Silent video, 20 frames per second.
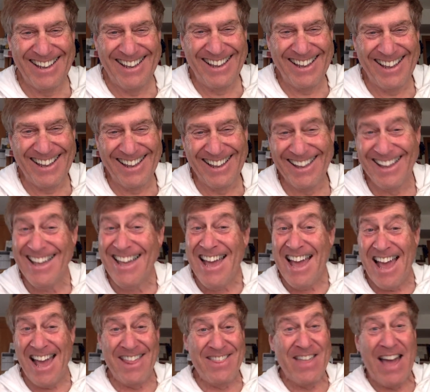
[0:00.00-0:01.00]
it.
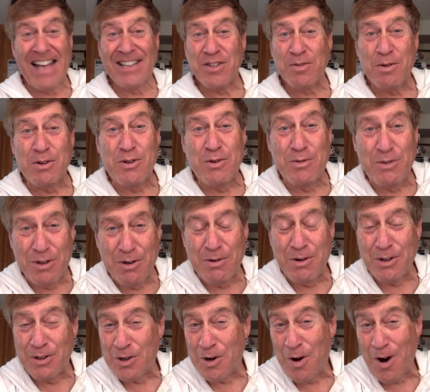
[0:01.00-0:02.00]
And that's what you do
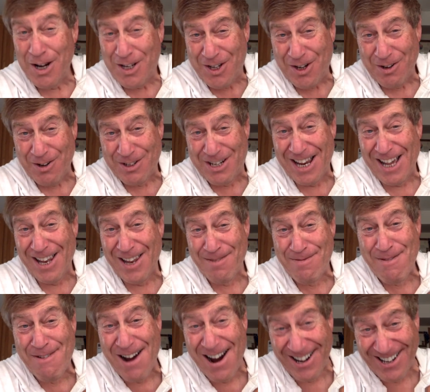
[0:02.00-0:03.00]
to torture
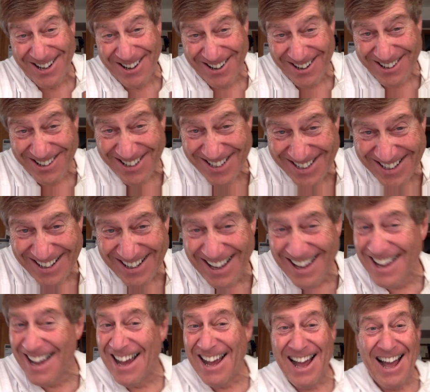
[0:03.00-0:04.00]
telemarketers.
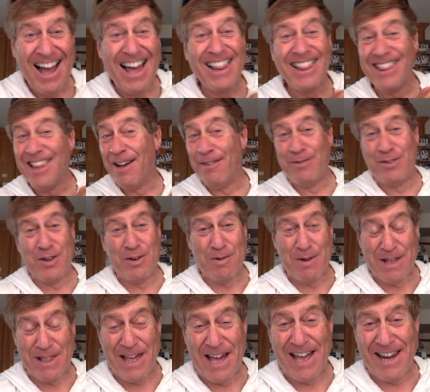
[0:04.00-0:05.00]
I love
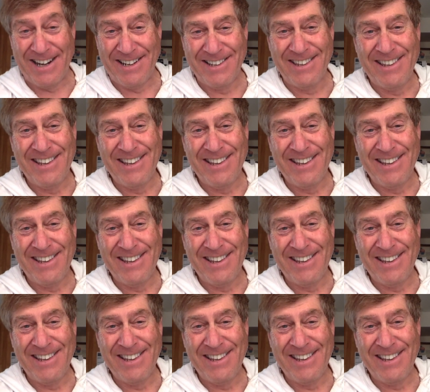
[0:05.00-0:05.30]
doing that.